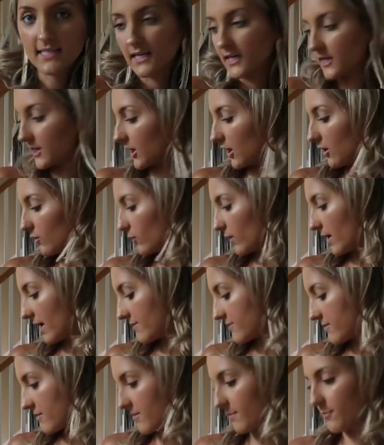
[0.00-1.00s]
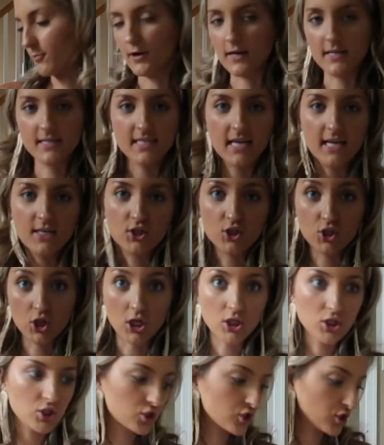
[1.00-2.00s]
gonna go with the prints I
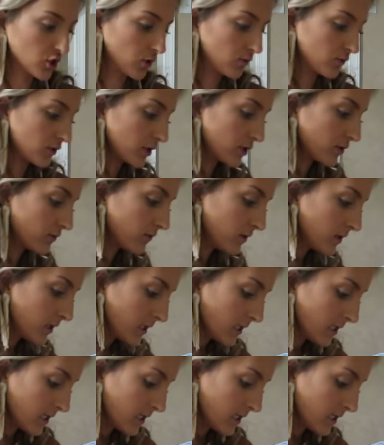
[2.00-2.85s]
just showed you.